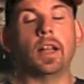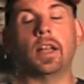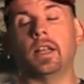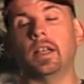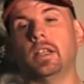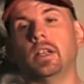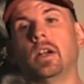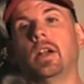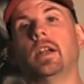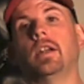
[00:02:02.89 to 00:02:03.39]
it
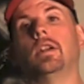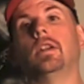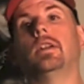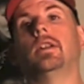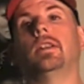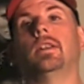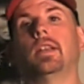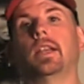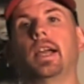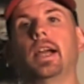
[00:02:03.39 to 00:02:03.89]
and you're entered
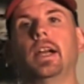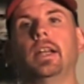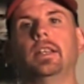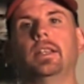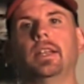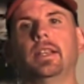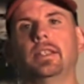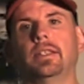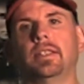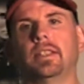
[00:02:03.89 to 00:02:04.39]
in the
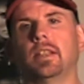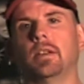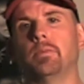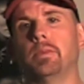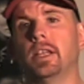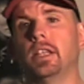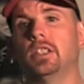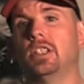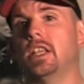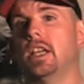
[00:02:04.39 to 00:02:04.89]
contest. And it'll
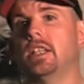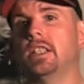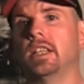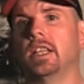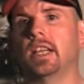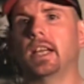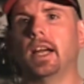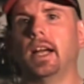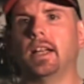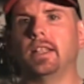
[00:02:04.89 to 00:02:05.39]
be a
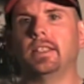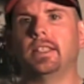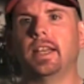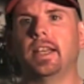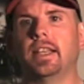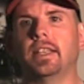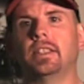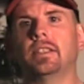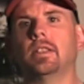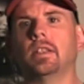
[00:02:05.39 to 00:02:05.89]
judging
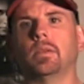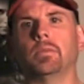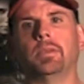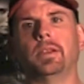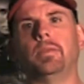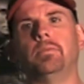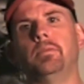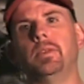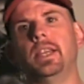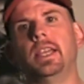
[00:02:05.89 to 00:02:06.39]
contest. It'll
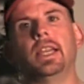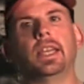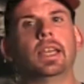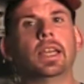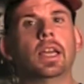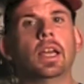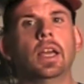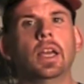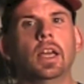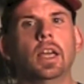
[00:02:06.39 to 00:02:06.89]
be
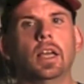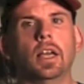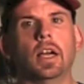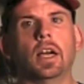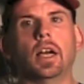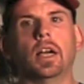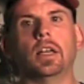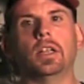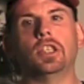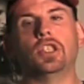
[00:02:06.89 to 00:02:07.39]
me,
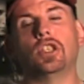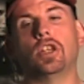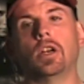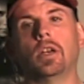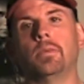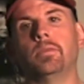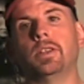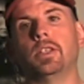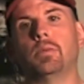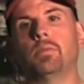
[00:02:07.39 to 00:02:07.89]

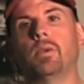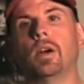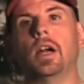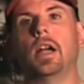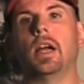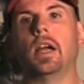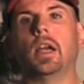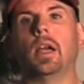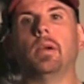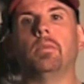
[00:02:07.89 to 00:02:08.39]
Shardimus
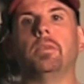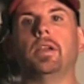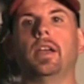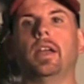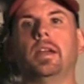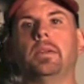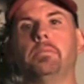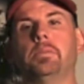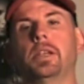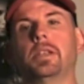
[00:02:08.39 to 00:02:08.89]
Prime,
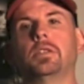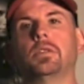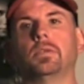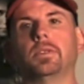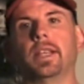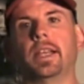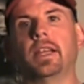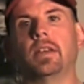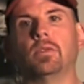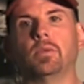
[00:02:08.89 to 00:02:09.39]
and Pixel
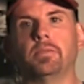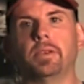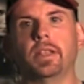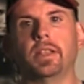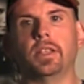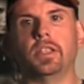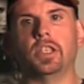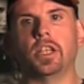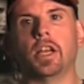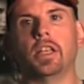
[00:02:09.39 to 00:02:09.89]
Dan will be
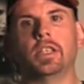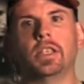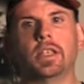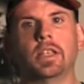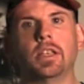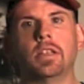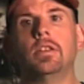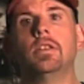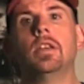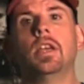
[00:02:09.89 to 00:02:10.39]
the
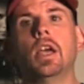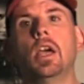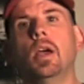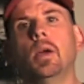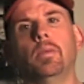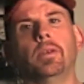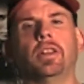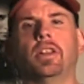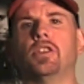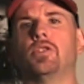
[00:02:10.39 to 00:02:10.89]
judges.
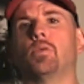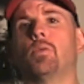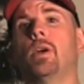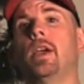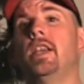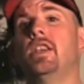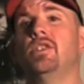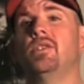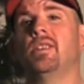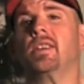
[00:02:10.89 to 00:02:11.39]
But there's
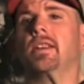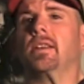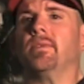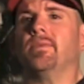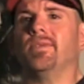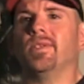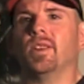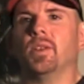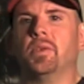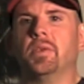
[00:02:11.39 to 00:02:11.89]
ways you can
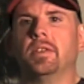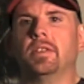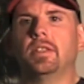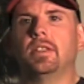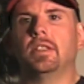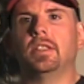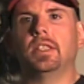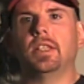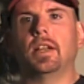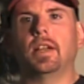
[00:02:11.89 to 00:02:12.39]
influence
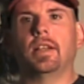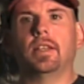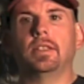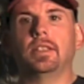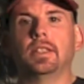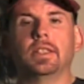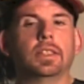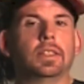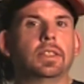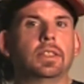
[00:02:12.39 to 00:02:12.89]
the
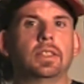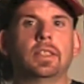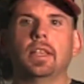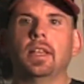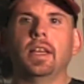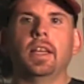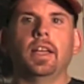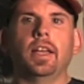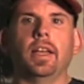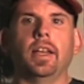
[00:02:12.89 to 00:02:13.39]
judges
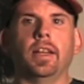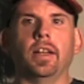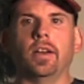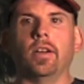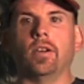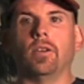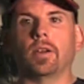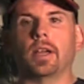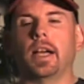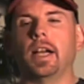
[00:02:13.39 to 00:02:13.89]
and
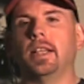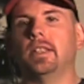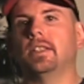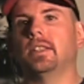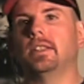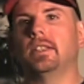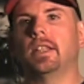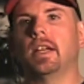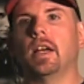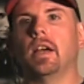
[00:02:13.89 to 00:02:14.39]
all kinds
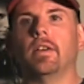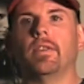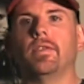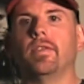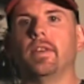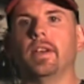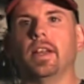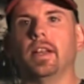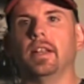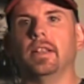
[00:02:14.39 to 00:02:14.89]
of
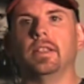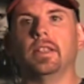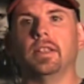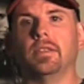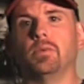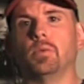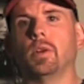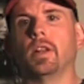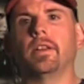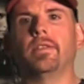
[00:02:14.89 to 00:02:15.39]
stuff. And
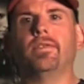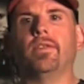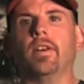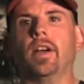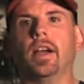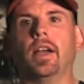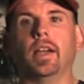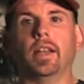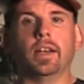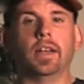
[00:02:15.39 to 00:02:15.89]
it's really
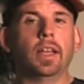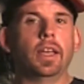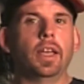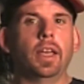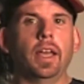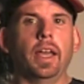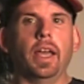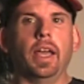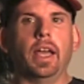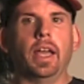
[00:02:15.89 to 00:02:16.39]
fun.
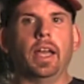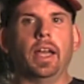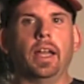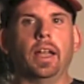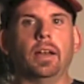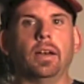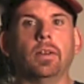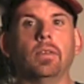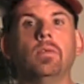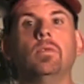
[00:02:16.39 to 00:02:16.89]

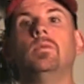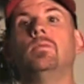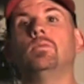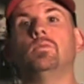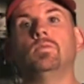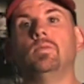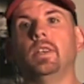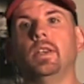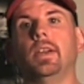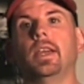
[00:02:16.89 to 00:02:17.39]
And
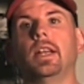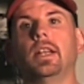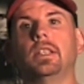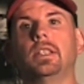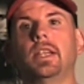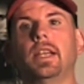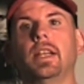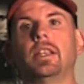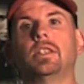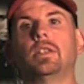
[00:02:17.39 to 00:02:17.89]
you get a
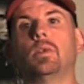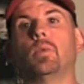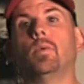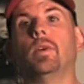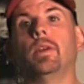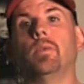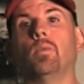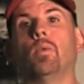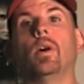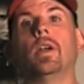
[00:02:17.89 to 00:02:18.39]
chance to
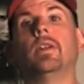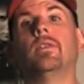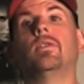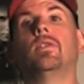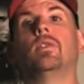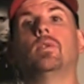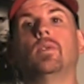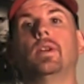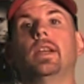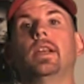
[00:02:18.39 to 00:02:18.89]
win one of
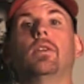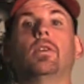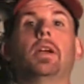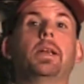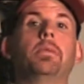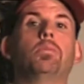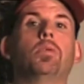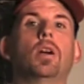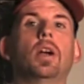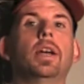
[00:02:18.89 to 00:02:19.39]
three
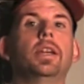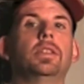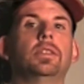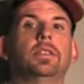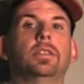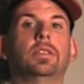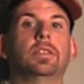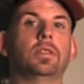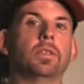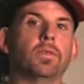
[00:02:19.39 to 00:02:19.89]
great
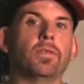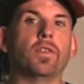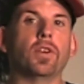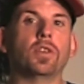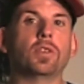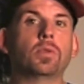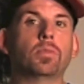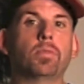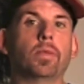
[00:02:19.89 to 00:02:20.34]
prizes. The first